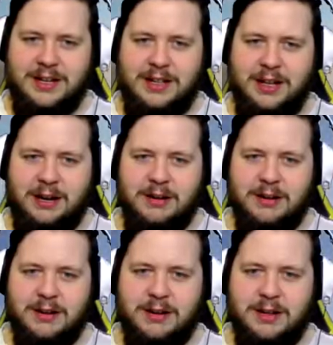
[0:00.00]
in there,
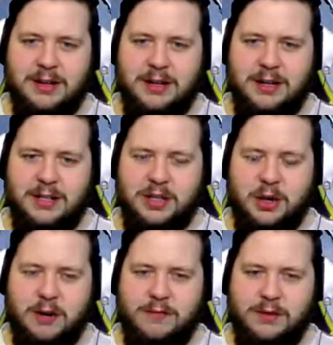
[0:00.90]
it's
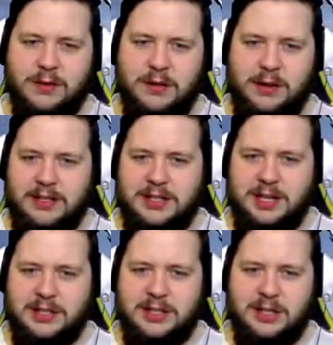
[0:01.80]
gone for good.
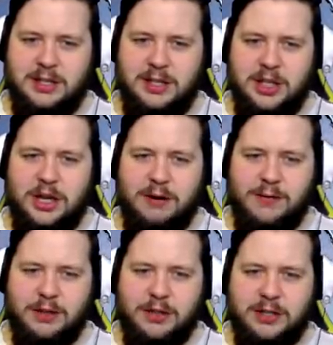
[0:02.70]
It's there
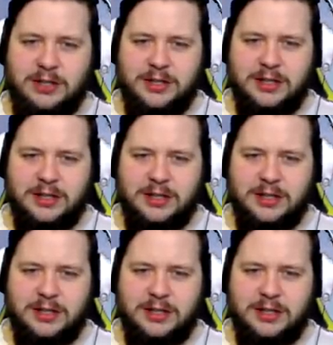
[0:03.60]
for good.